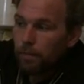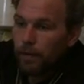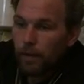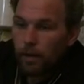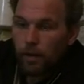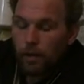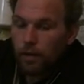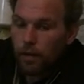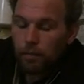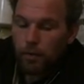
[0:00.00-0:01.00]
Like, and
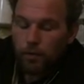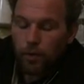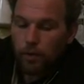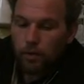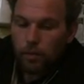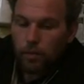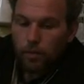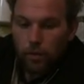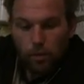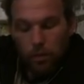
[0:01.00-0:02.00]
I kept on saying to him,
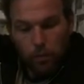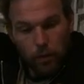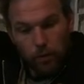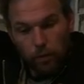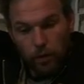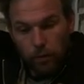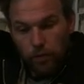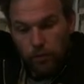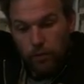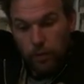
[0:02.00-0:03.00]
one of the only
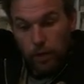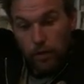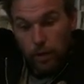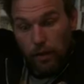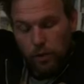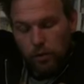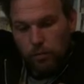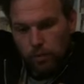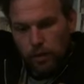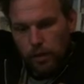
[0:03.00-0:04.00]
reasons you'll get an
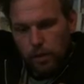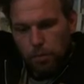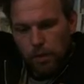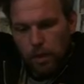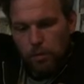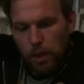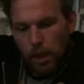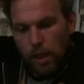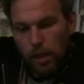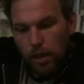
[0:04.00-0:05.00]
actual really experienced
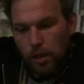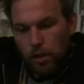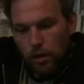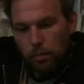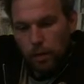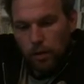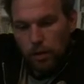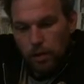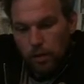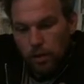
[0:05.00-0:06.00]
mechanic in a shop like
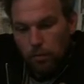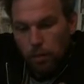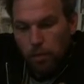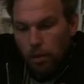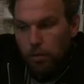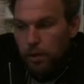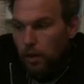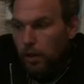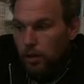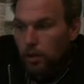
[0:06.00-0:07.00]
this is I might be able to
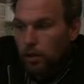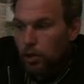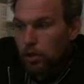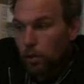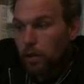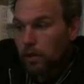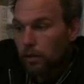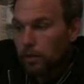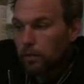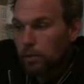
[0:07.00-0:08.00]
actually source
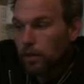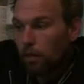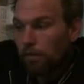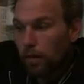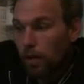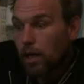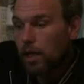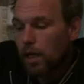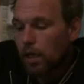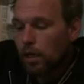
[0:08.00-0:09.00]
out some stuff that I
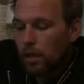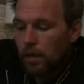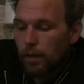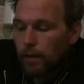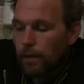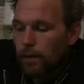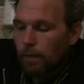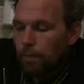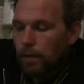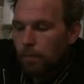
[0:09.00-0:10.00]
need.
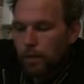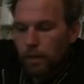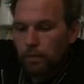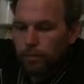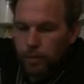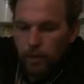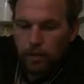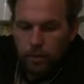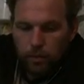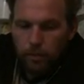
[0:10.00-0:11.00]
But
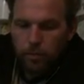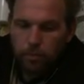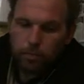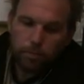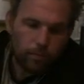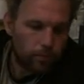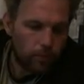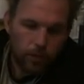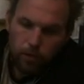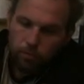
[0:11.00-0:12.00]
no,
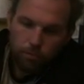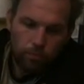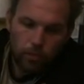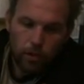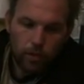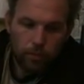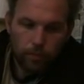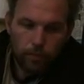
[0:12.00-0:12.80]
it's just